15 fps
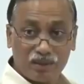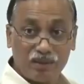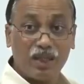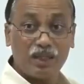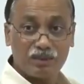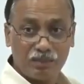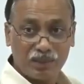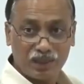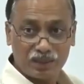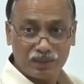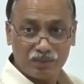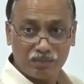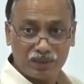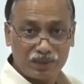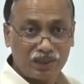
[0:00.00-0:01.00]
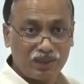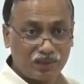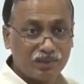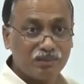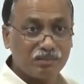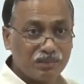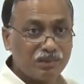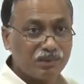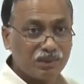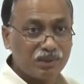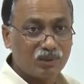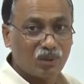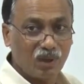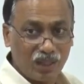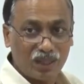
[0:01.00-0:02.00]
Expectation budget is
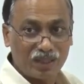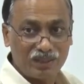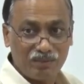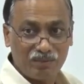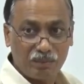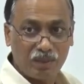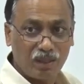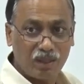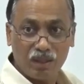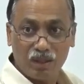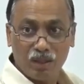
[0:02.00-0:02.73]
called achievable.